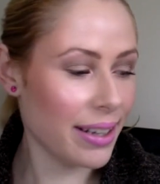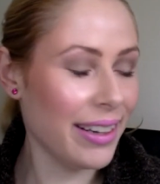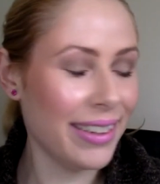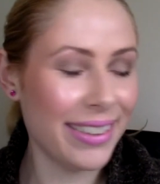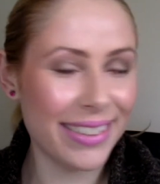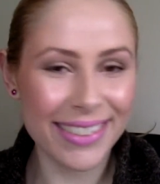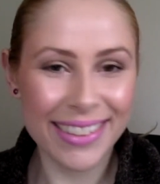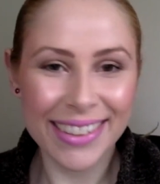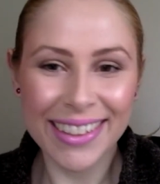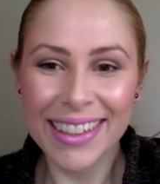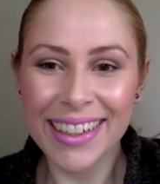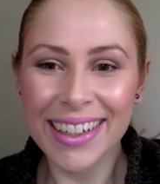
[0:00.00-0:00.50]

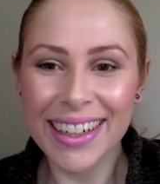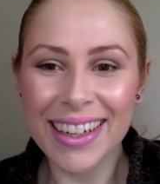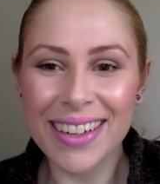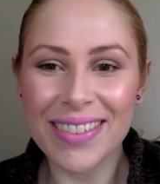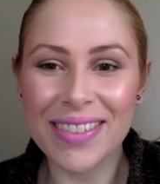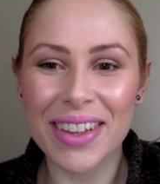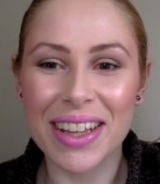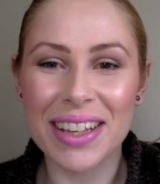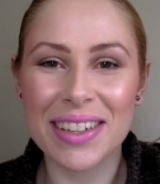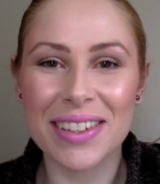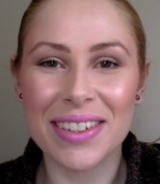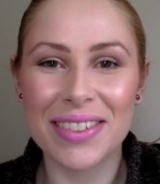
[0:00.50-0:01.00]
but
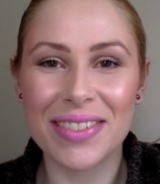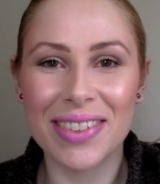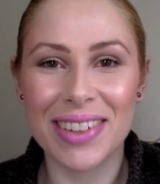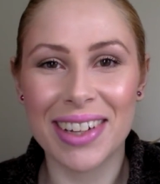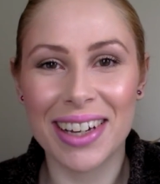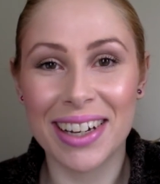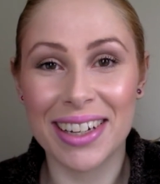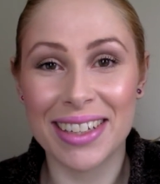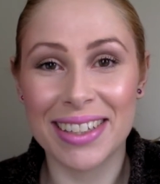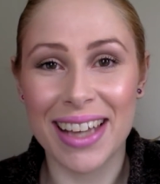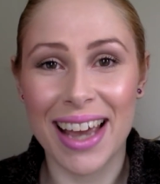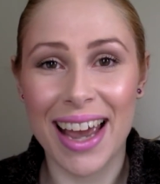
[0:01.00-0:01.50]
that's just
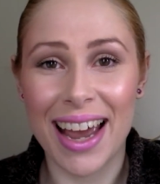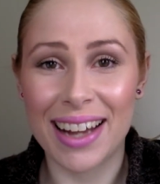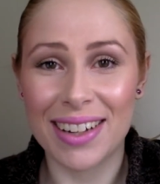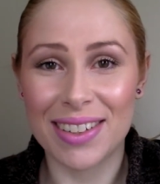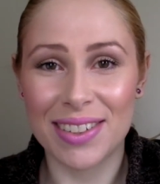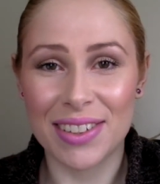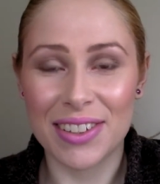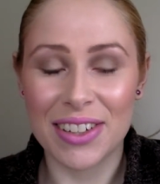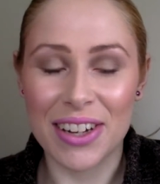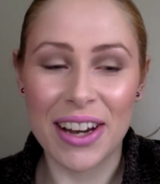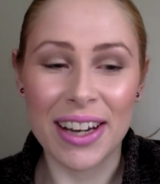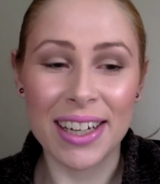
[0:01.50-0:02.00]
because I had
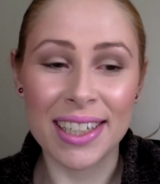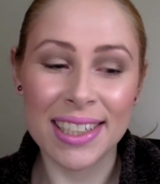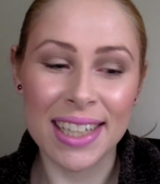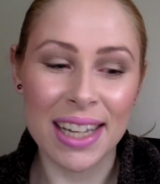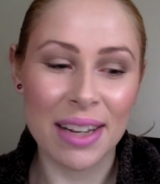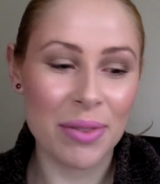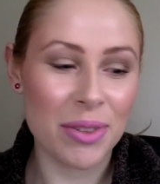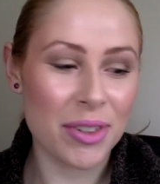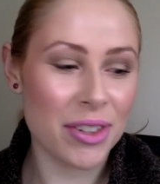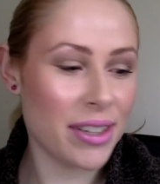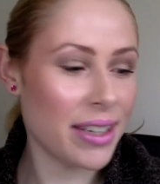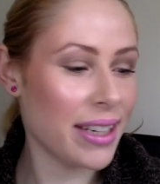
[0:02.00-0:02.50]
such a hard
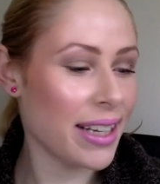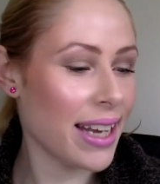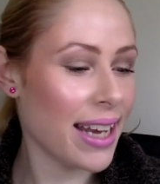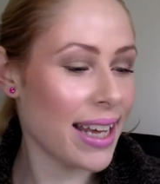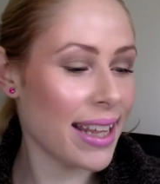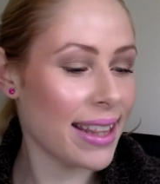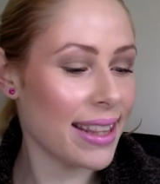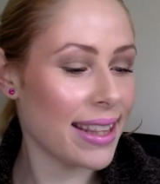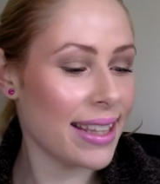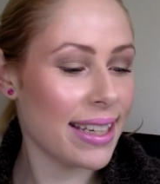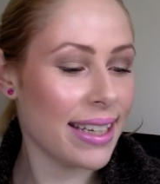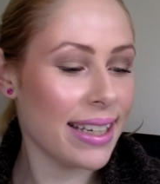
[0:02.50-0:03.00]
time trying to
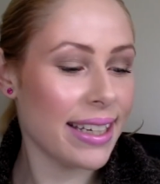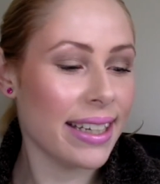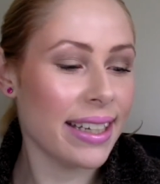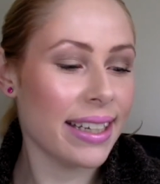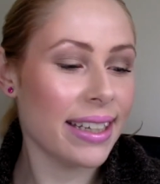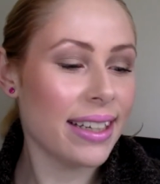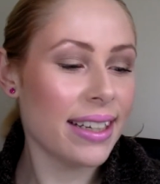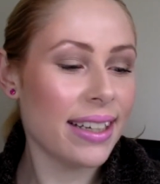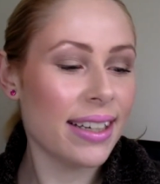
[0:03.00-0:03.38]
get the